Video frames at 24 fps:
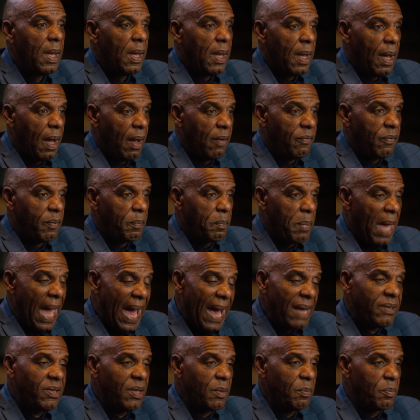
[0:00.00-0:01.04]
of
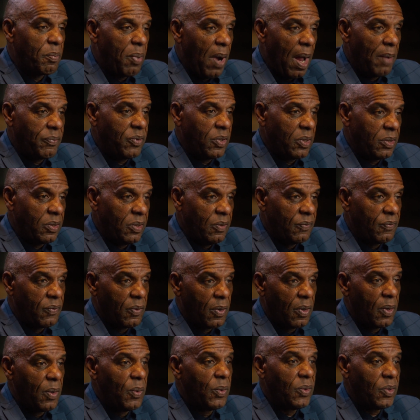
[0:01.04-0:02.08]
passing Prop
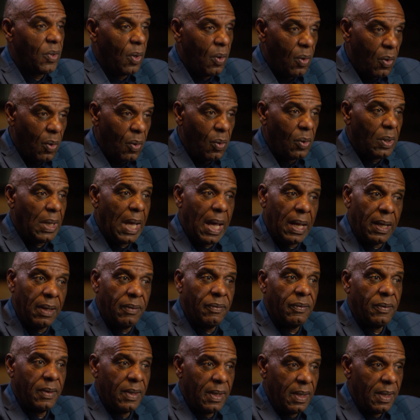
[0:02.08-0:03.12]
64. It was a whole lot of
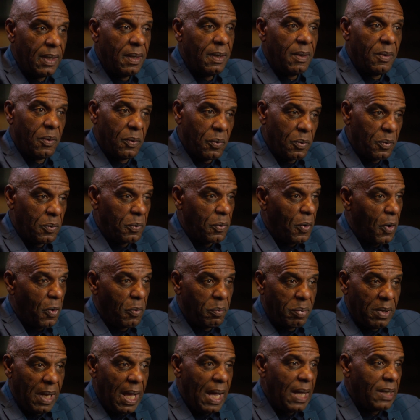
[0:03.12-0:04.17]

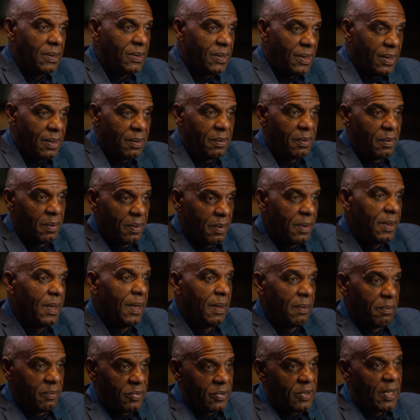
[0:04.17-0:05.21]
roadblocks and
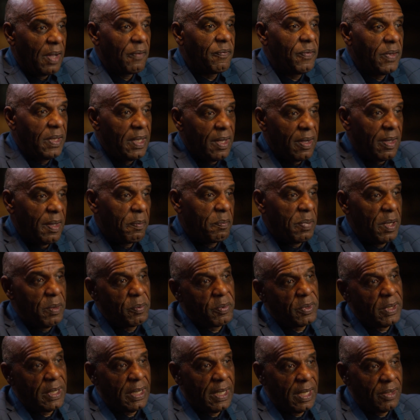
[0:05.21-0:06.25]
stuff in there that people
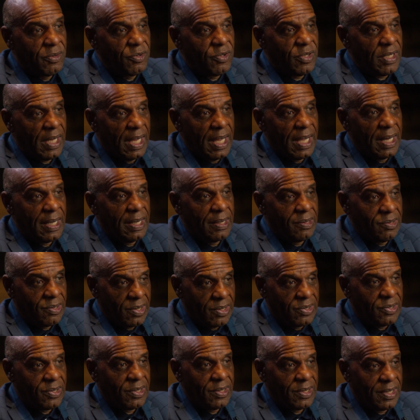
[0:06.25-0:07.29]
didn't understand
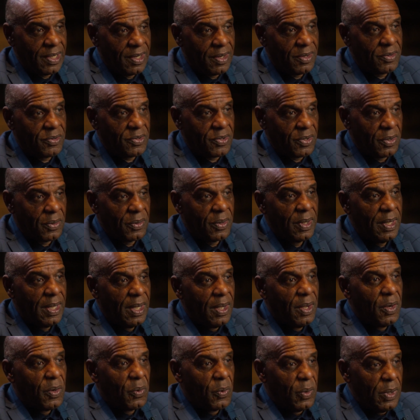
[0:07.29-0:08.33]
existed there. So
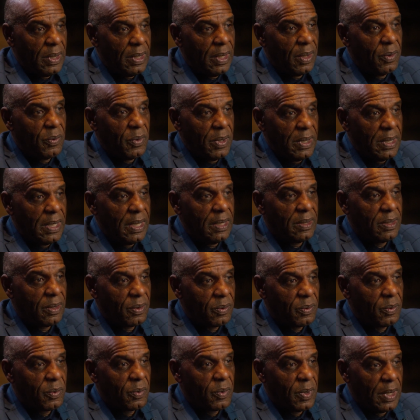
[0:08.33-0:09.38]
we need to
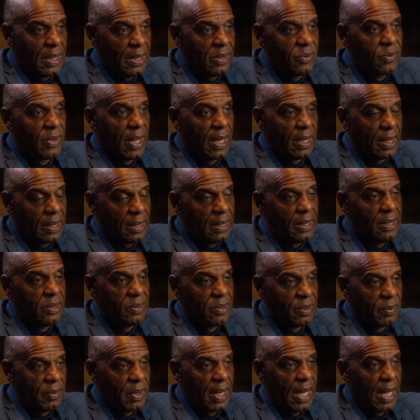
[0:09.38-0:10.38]
really try to clean some of